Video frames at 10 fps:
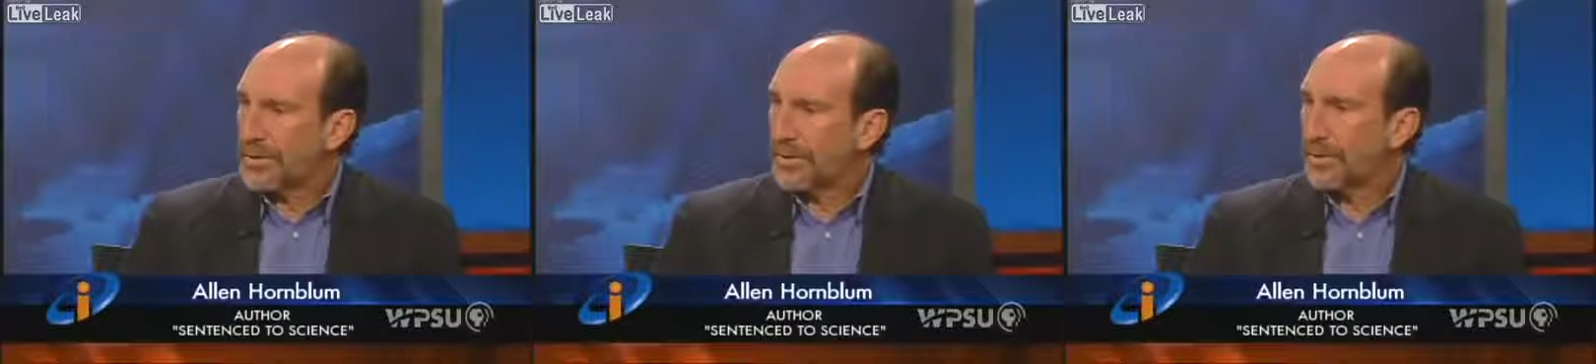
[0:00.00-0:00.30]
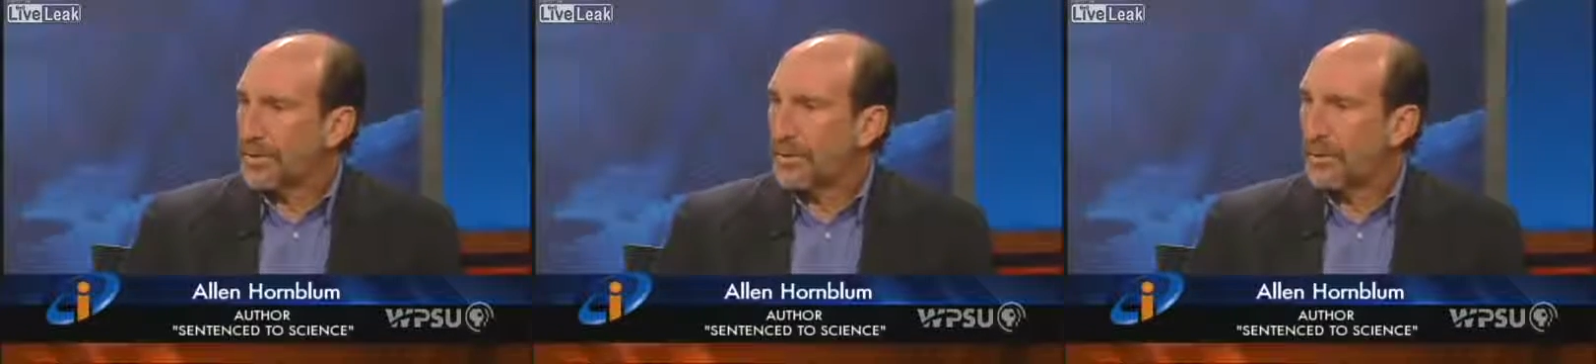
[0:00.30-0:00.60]
and it
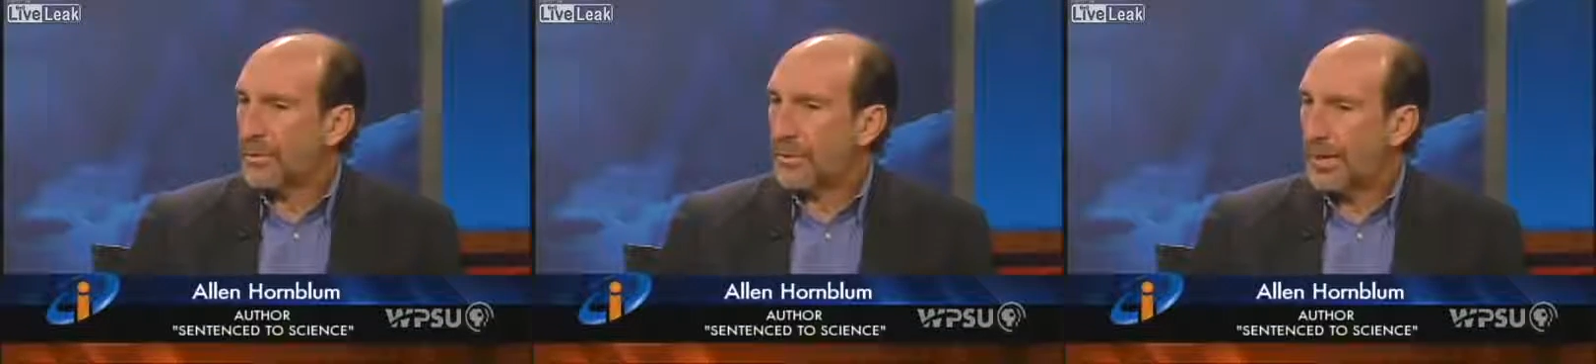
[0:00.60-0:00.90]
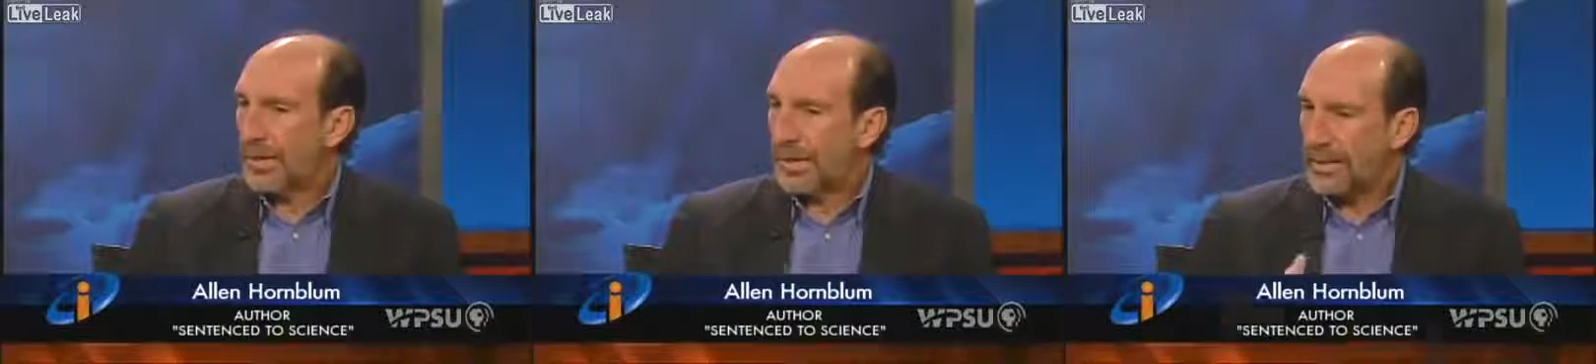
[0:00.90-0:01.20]
was on
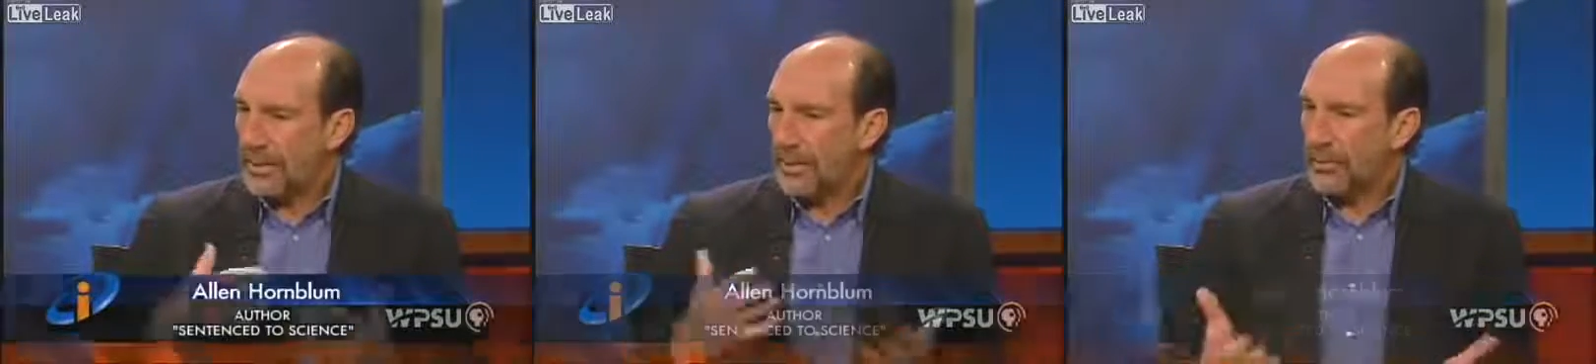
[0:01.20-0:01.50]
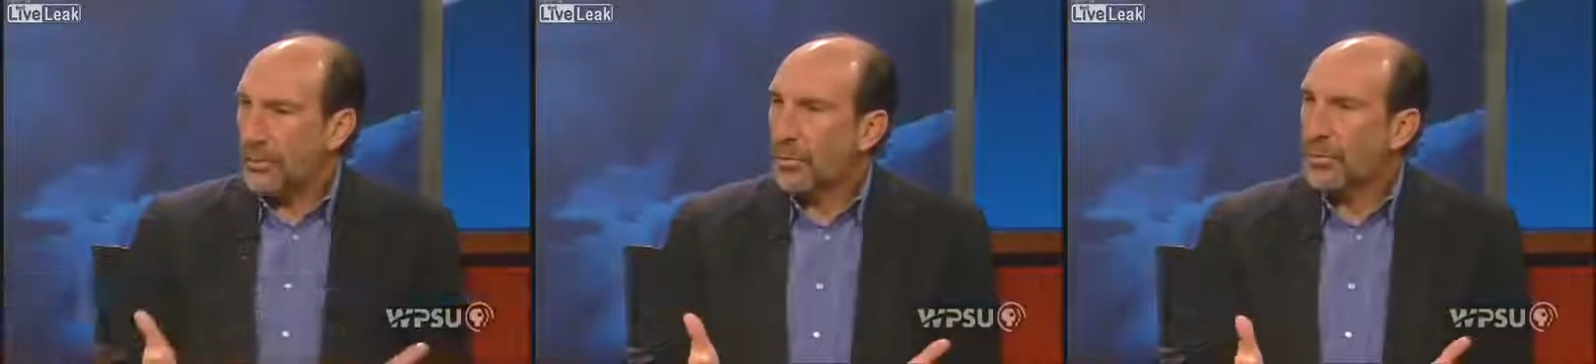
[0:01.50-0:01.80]
my initial
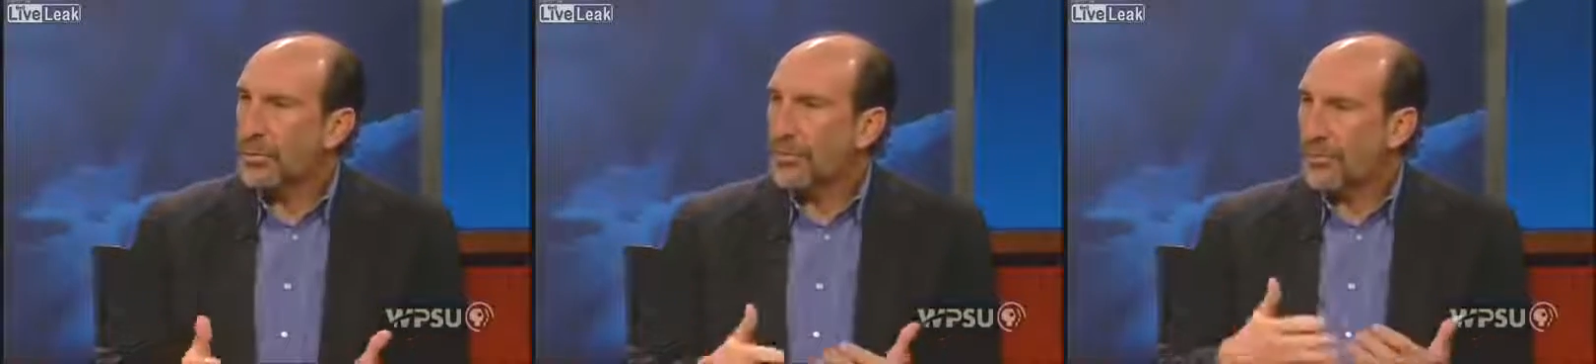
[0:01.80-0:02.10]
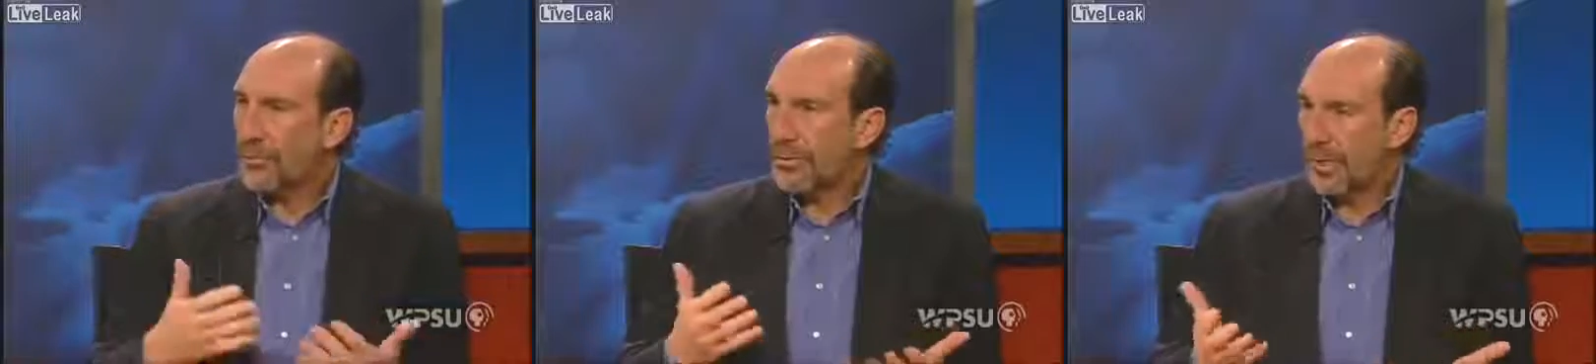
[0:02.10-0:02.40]
tours
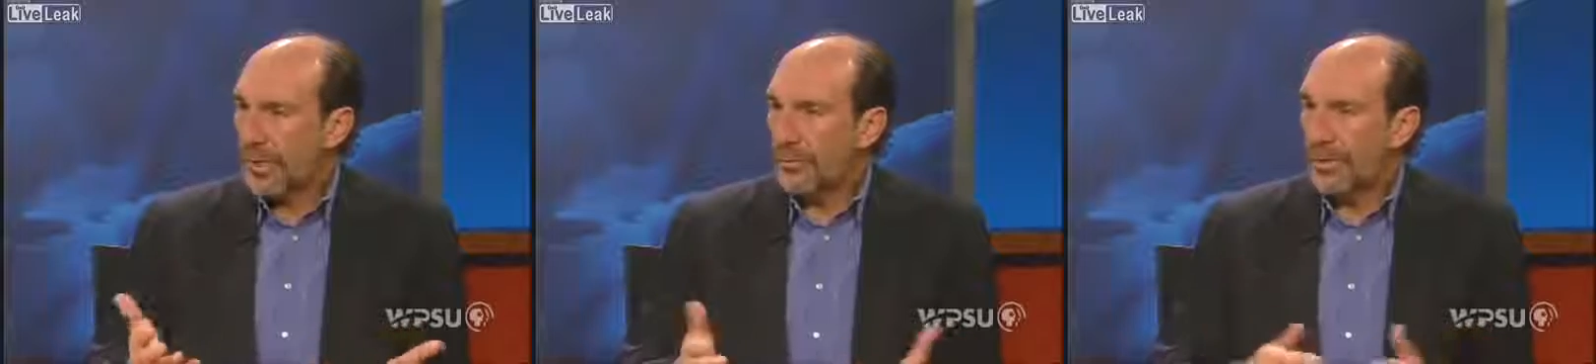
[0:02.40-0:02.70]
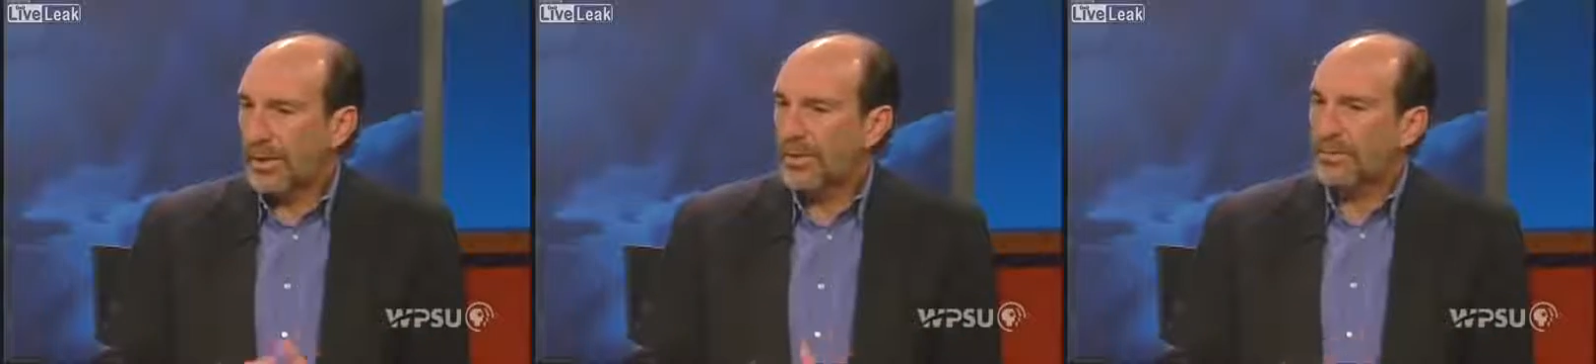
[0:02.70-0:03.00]
through the
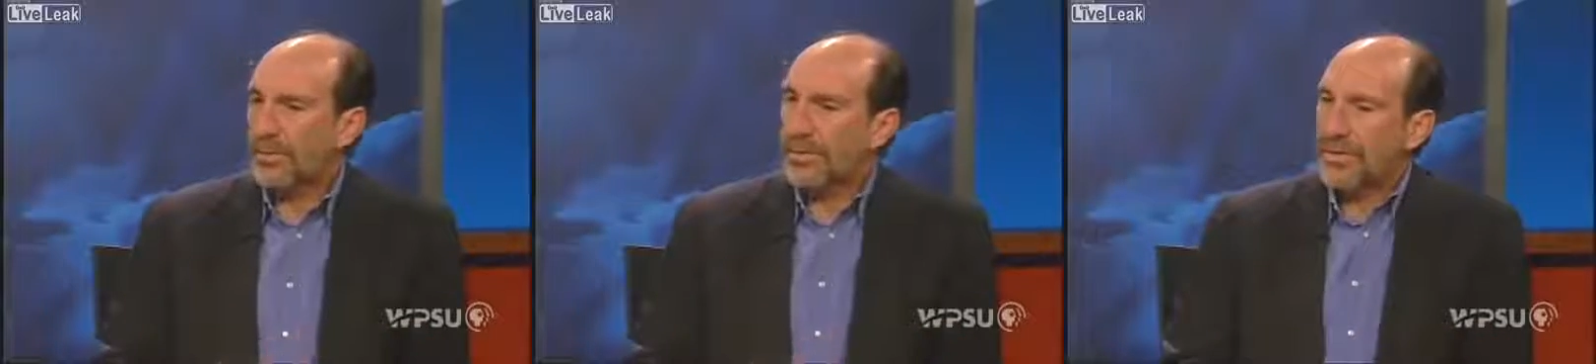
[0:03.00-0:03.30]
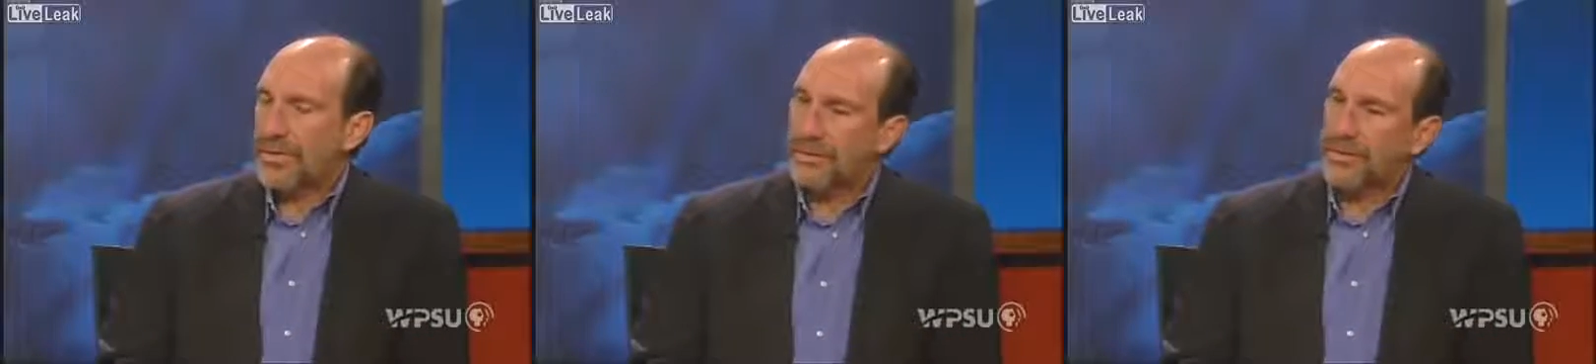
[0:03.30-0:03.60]
complex of
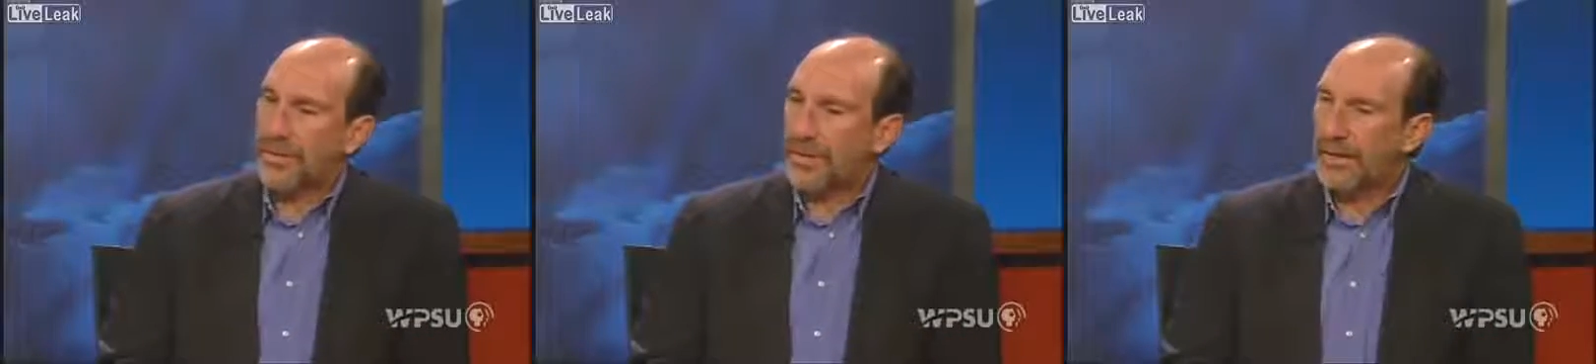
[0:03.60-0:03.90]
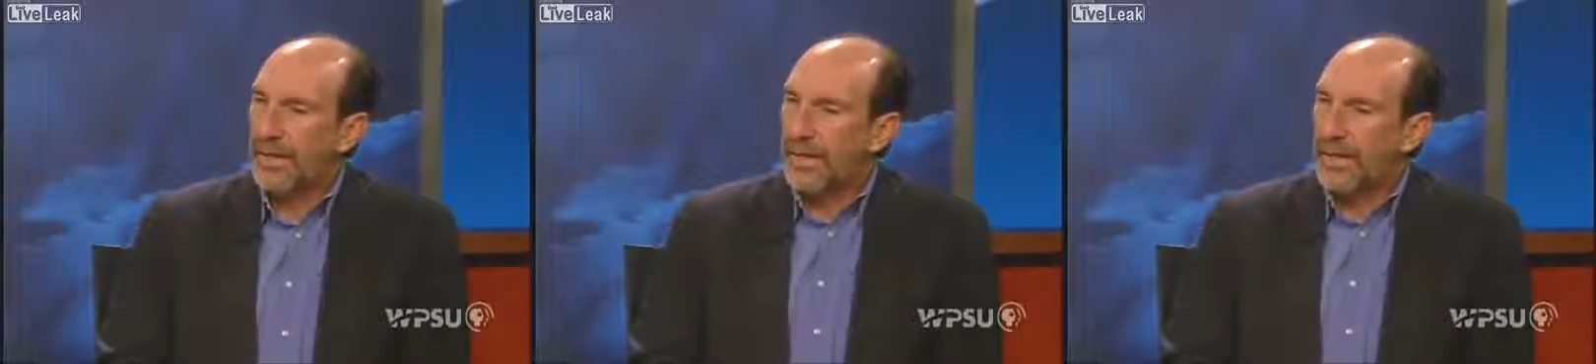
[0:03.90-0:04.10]
prisons in Philly